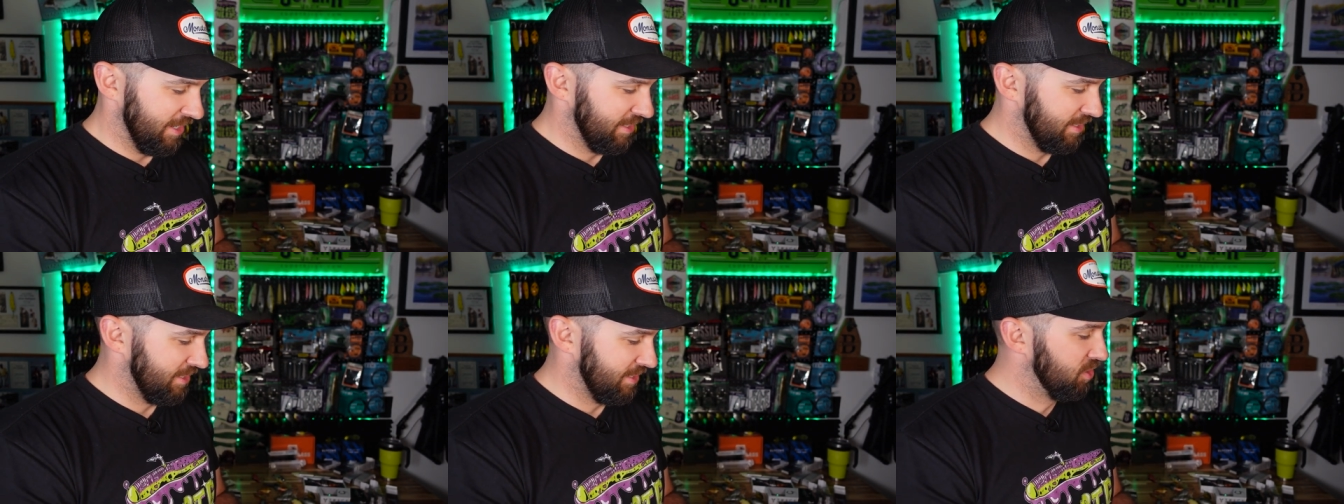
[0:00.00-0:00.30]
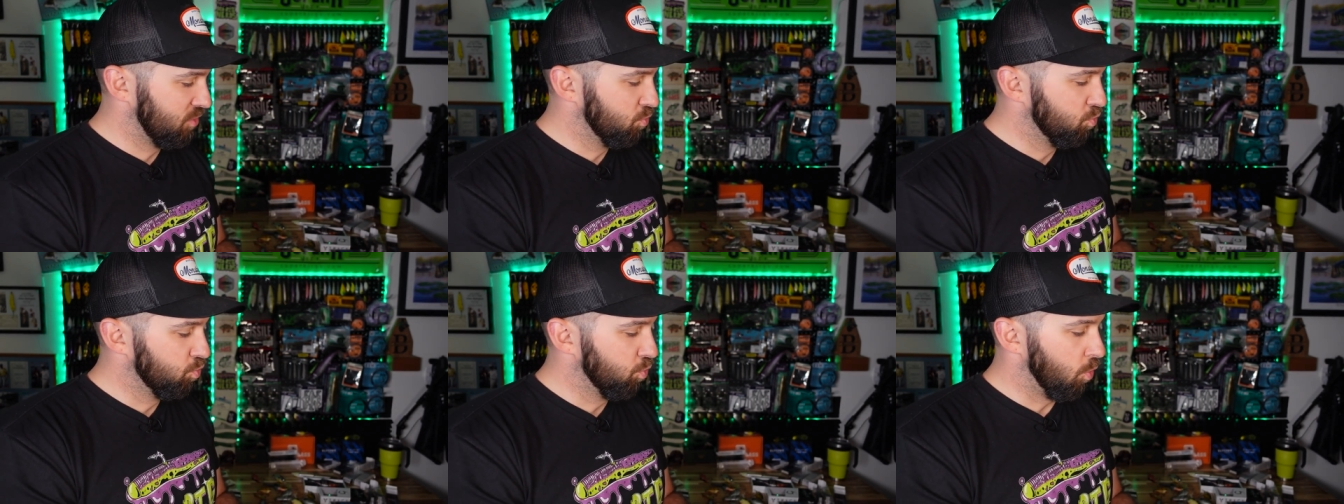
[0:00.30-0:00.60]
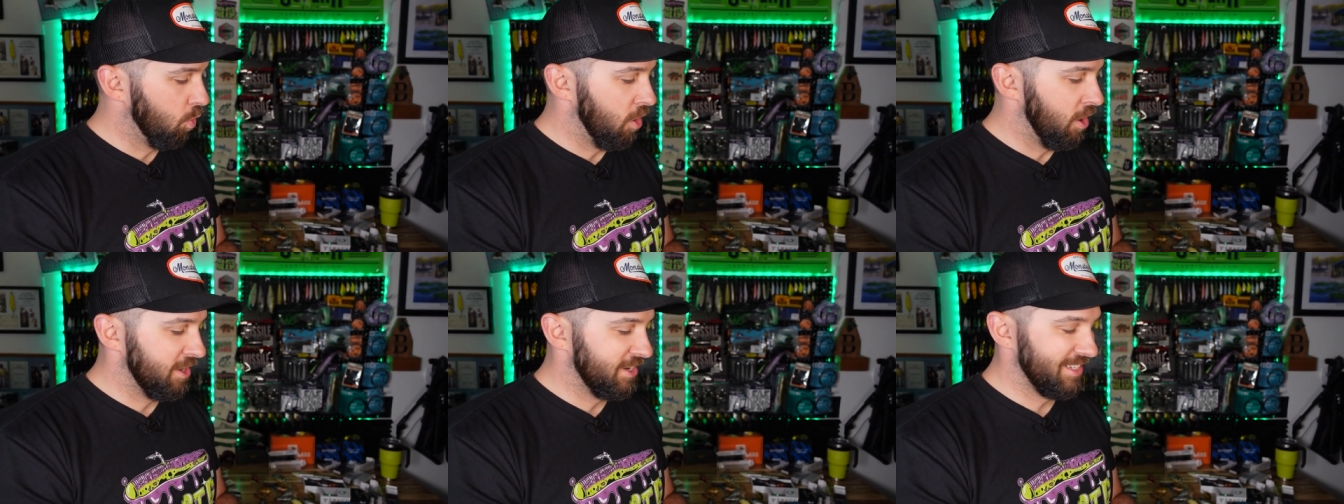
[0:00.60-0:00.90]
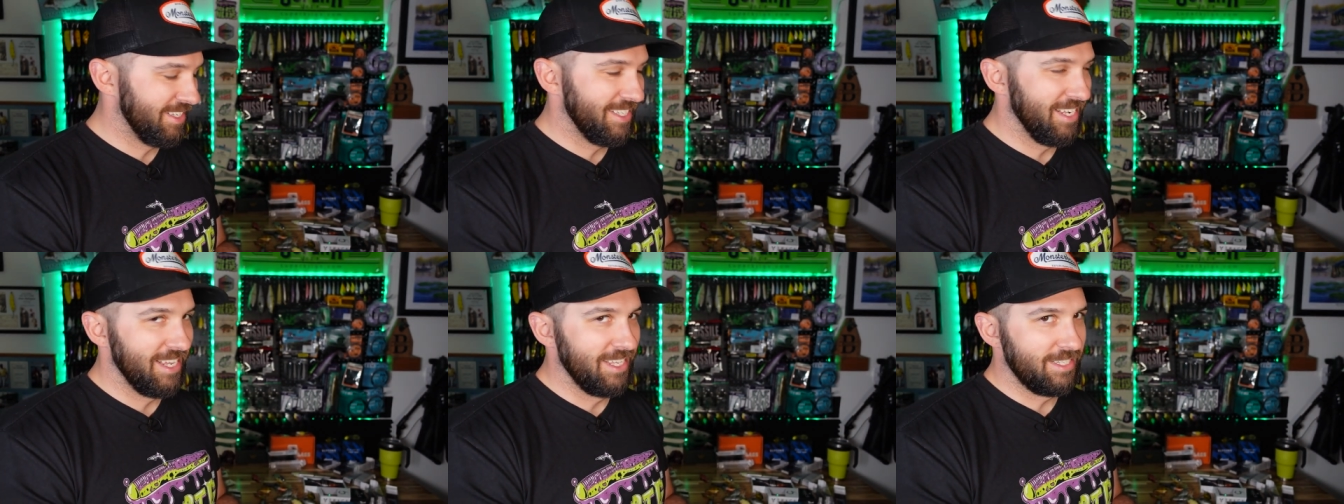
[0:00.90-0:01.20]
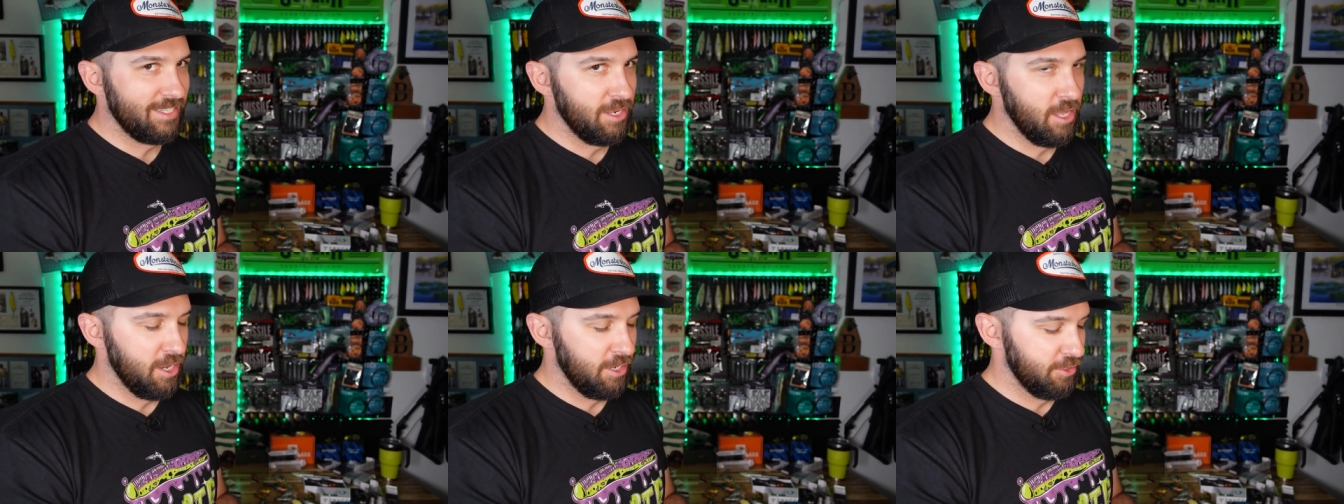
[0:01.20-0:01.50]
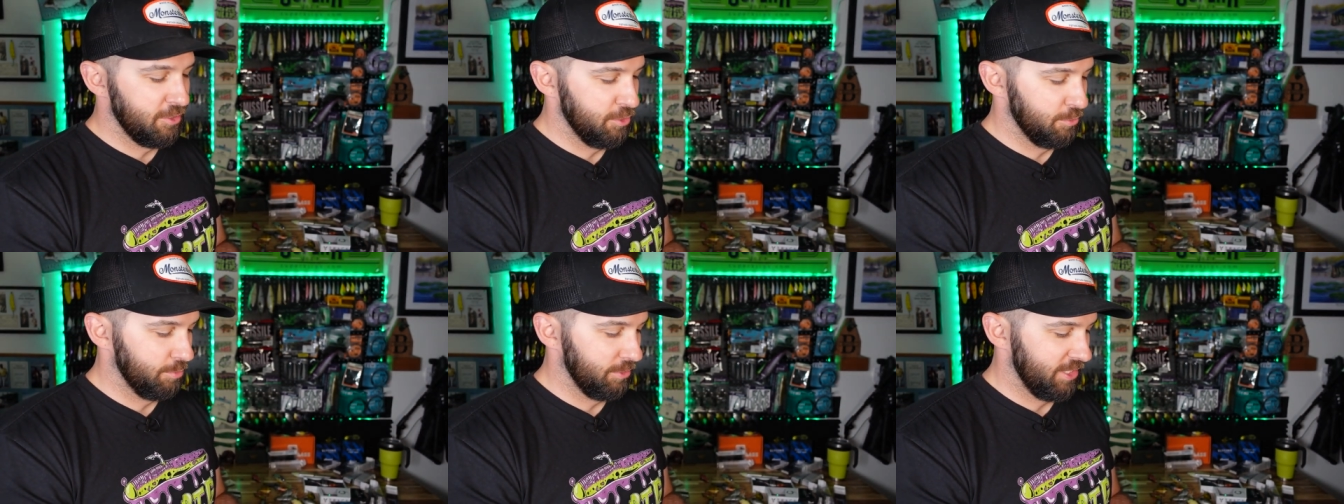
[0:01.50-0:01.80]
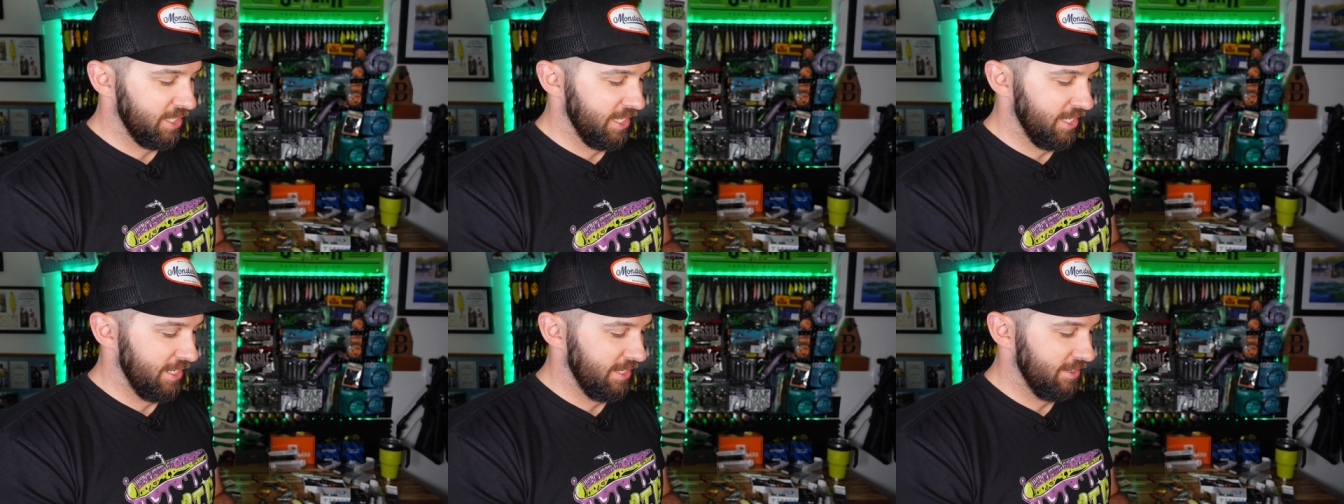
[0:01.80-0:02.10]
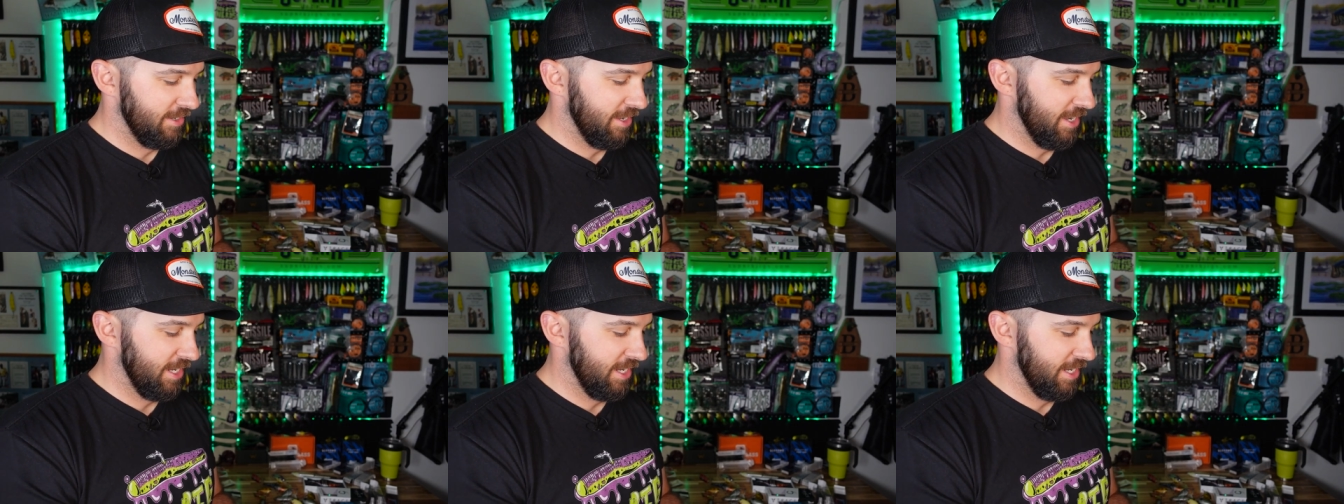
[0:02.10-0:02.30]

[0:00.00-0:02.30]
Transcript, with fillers: I want to say it's not a duplicate.